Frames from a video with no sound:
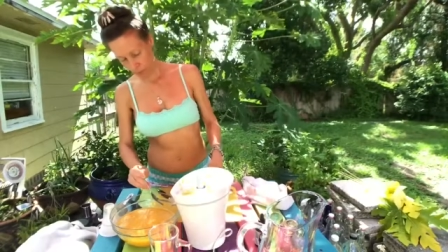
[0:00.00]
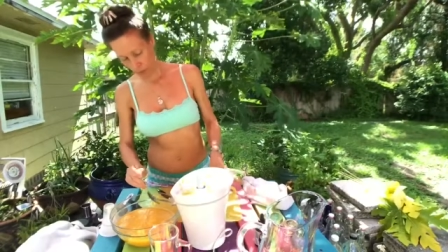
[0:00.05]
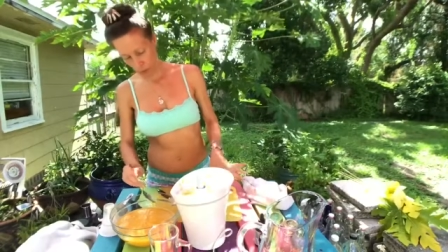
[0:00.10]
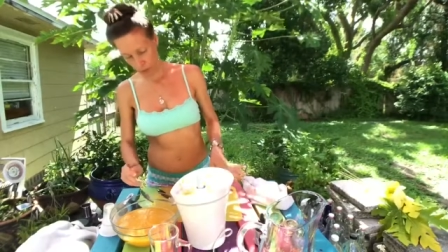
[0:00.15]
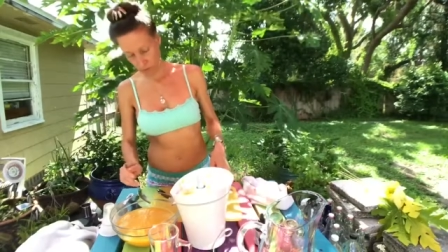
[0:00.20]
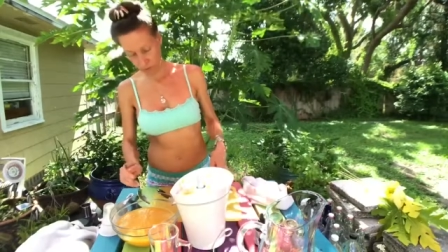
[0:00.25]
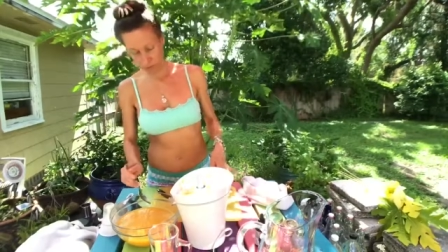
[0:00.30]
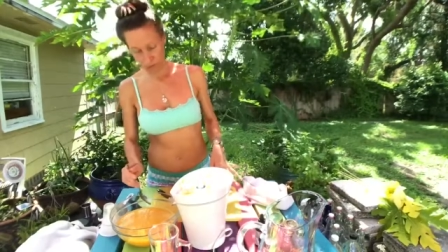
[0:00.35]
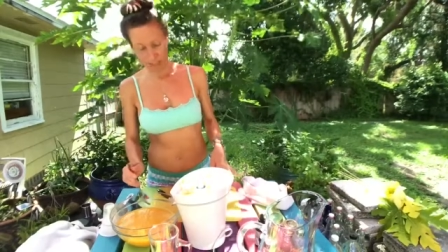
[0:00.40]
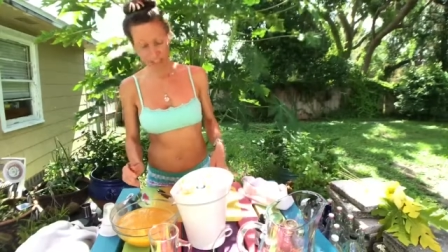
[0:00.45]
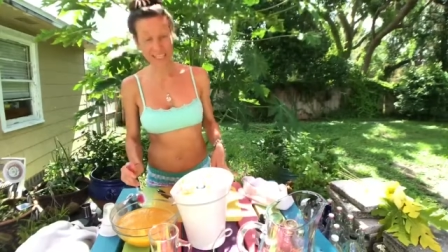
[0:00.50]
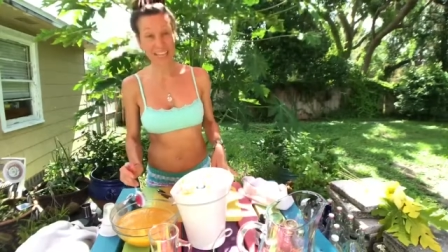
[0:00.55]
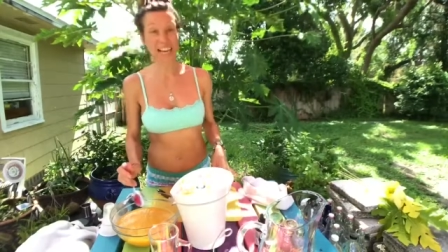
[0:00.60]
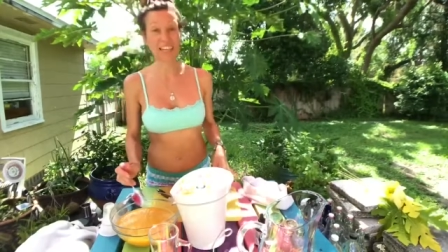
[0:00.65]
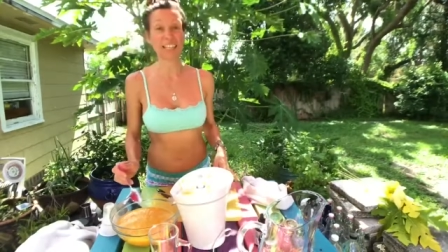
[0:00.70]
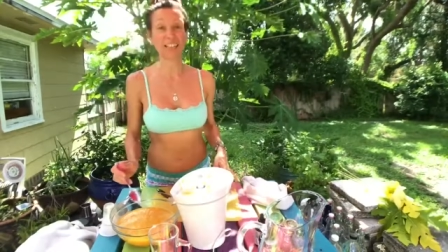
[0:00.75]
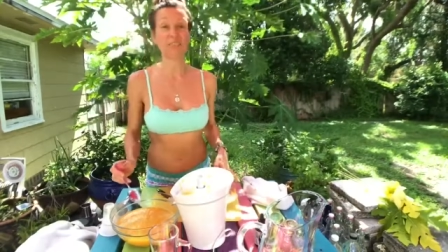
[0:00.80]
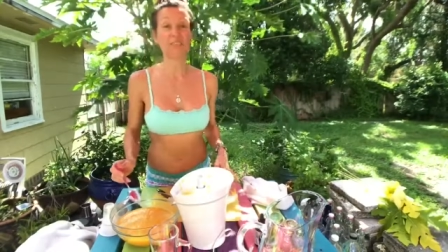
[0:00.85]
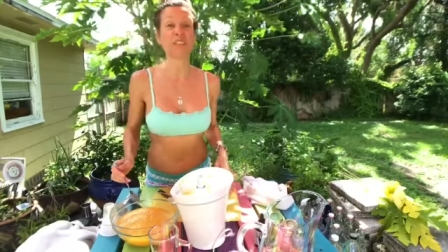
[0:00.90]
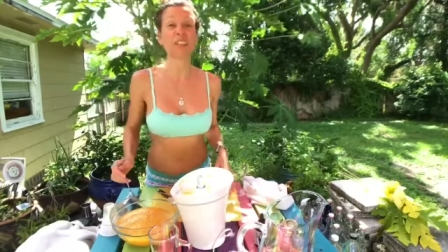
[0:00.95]
Oh, Yeah,
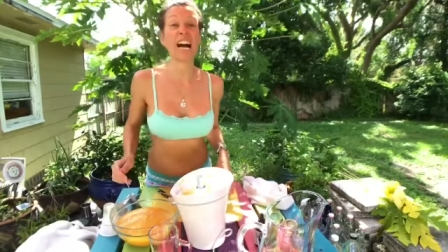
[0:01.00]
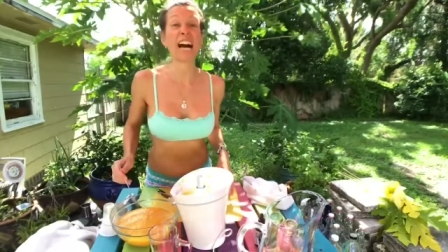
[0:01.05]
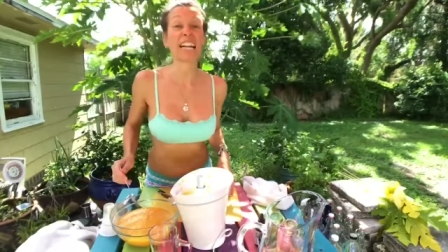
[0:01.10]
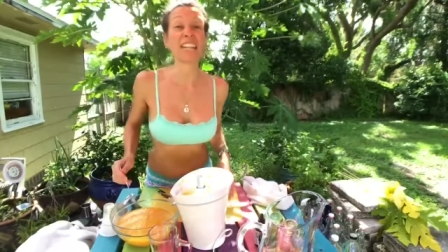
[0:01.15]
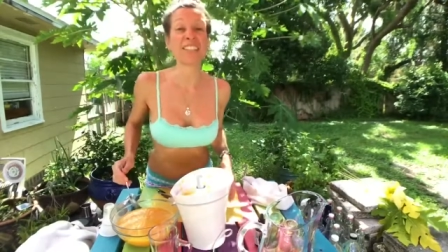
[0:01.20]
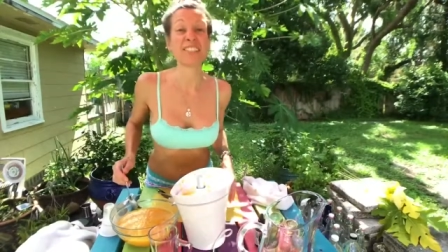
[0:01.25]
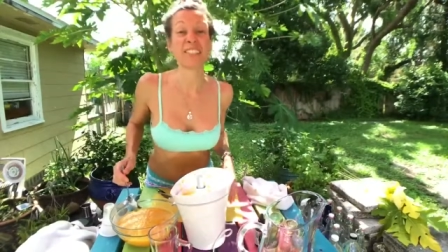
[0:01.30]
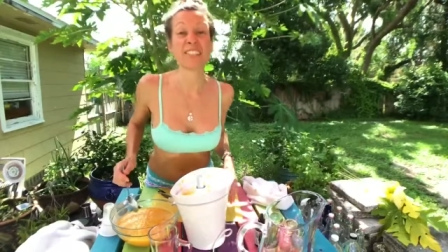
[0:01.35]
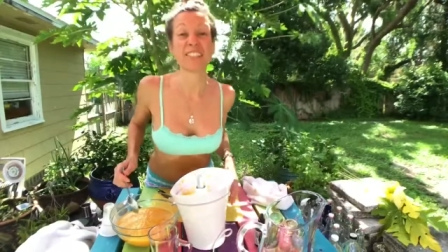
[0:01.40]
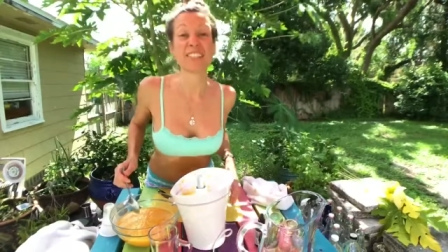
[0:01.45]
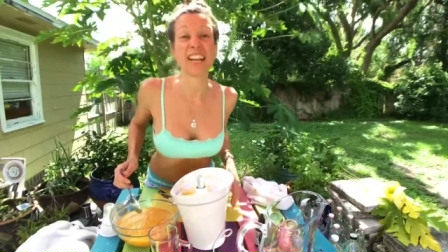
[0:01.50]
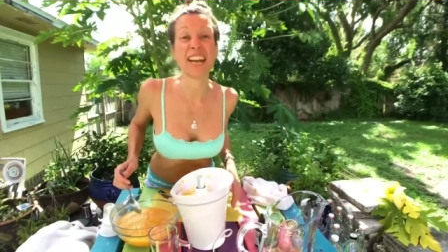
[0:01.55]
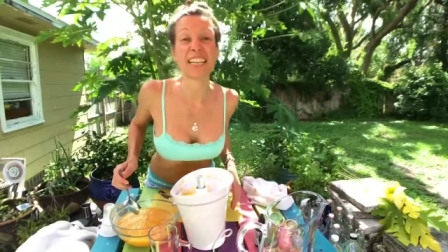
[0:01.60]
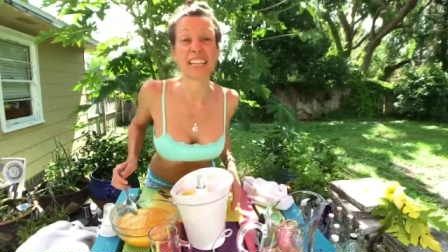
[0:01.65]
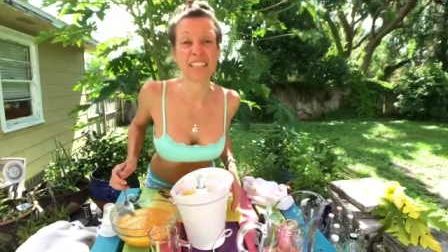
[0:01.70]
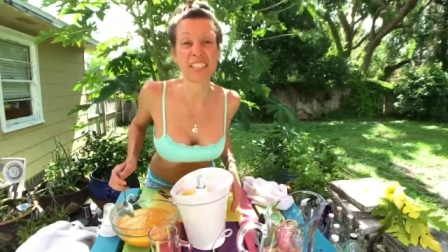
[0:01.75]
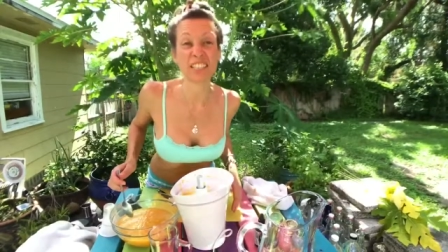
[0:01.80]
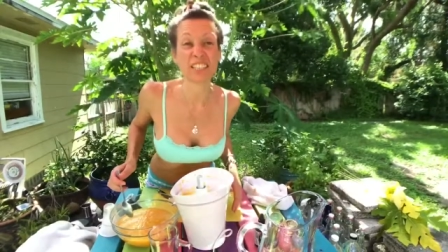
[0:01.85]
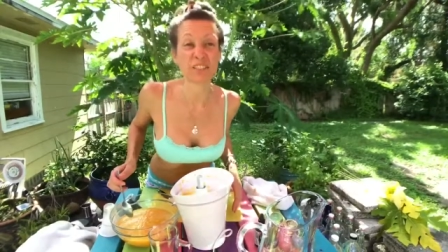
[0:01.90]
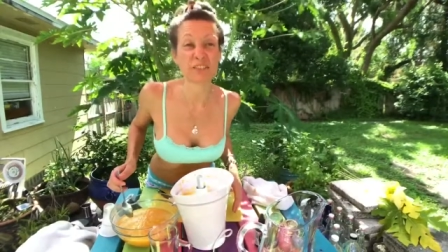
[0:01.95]
the fly is
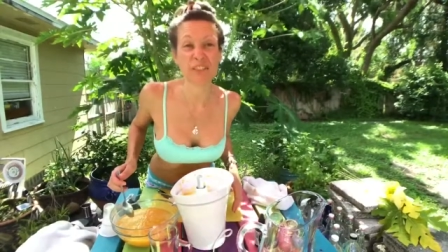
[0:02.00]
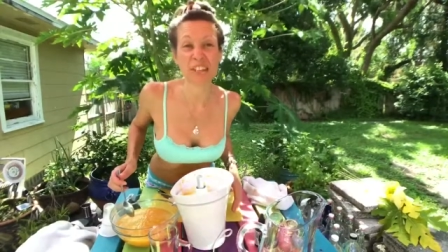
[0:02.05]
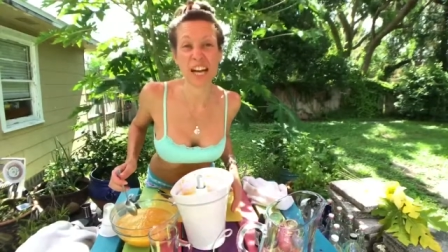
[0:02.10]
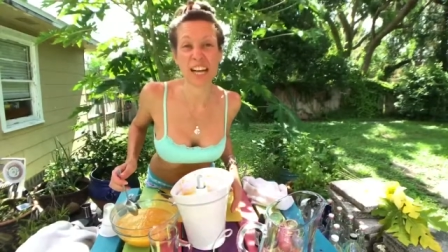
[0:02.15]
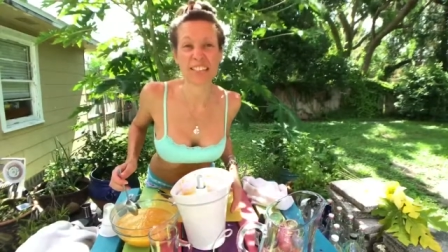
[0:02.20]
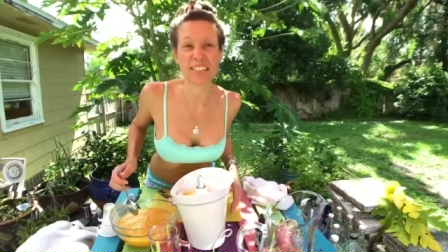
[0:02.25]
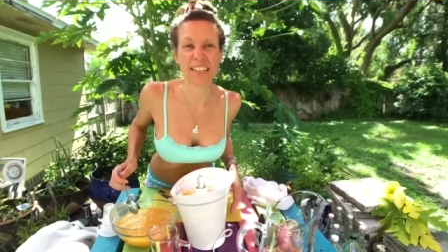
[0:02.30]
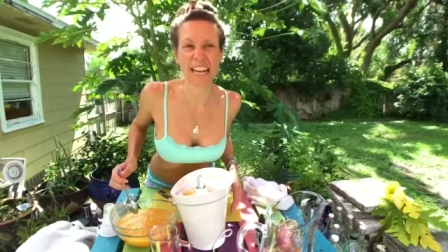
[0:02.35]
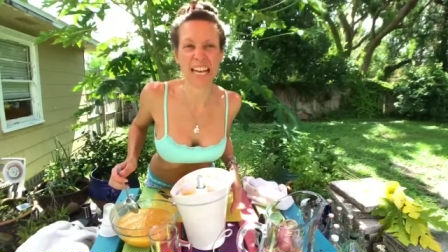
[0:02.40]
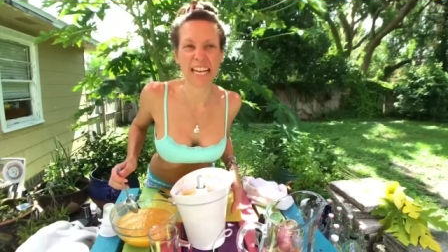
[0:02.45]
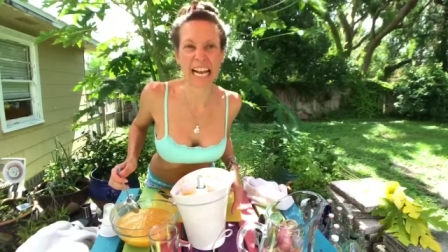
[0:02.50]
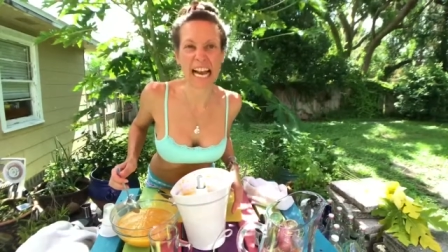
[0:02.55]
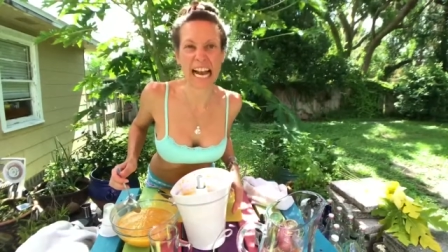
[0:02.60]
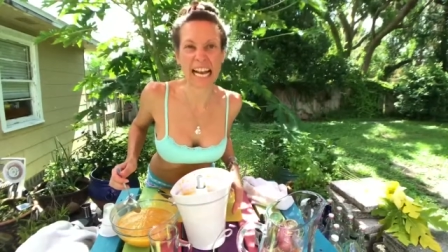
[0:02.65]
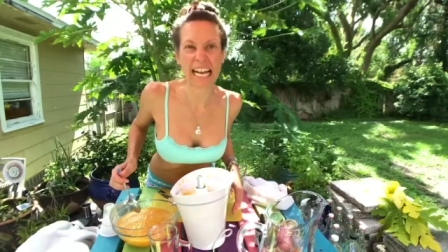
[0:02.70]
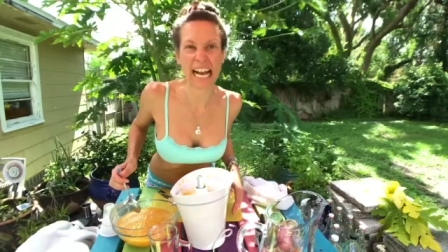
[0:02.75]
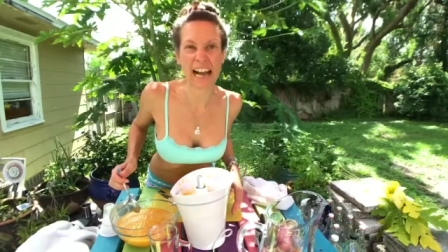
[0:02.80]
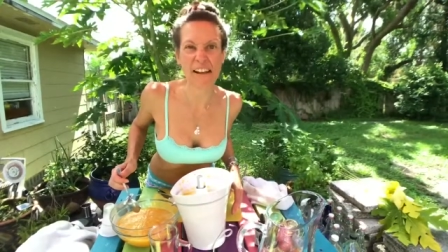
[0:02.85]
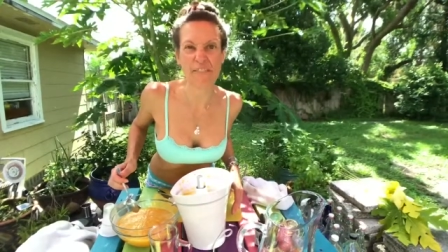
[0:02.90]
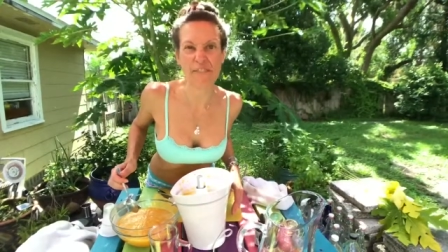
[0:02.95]
excited because the fly's like,
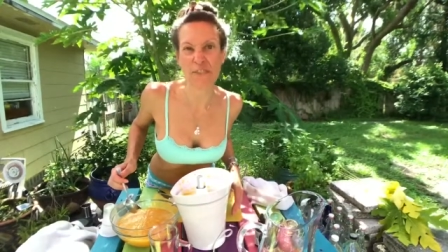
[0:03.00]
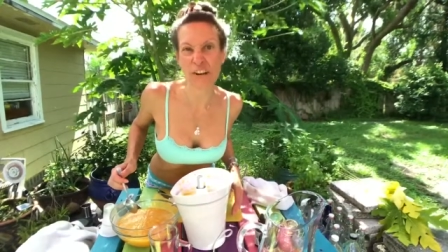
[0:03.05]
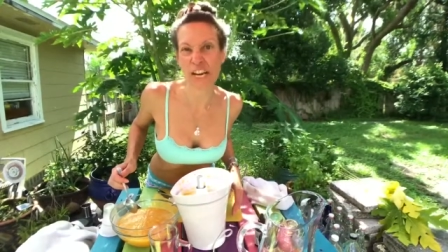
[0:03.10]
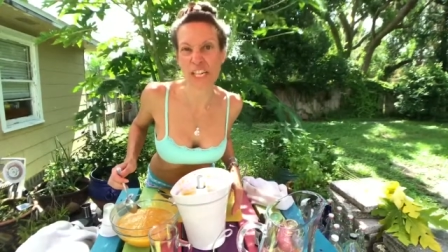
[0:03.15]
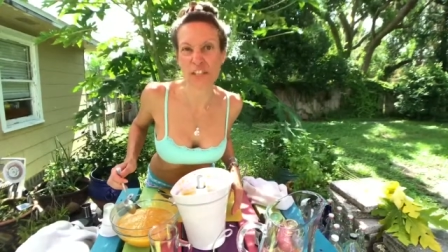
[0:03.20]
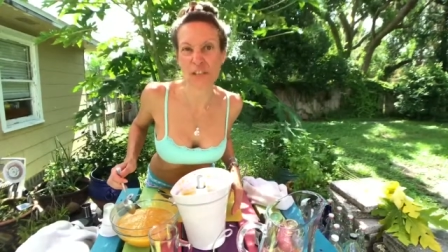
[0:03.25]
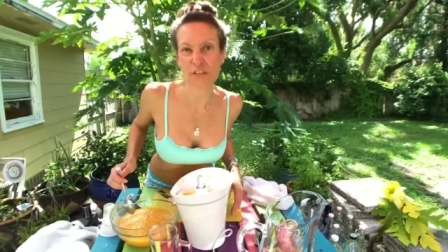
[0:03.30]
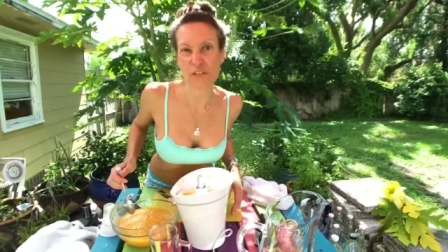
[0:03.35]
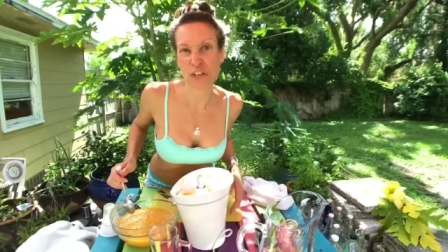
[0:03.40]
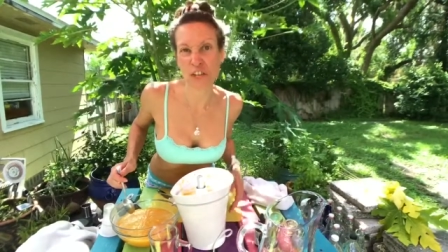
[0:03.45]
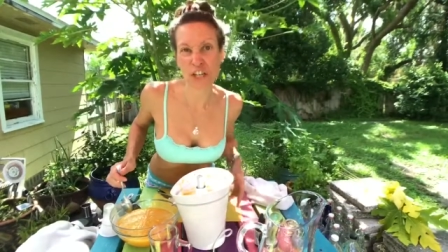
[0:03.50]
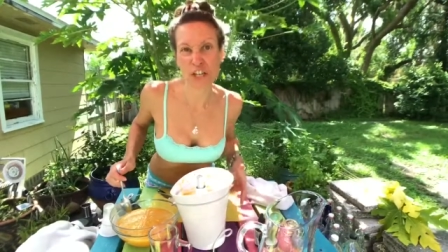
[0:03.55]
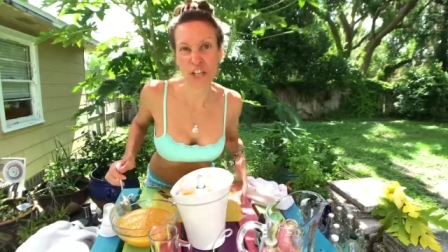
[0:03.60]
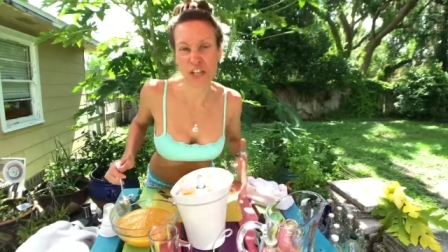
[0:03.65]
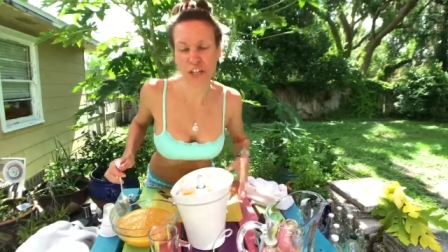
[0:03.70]
I got fresh food.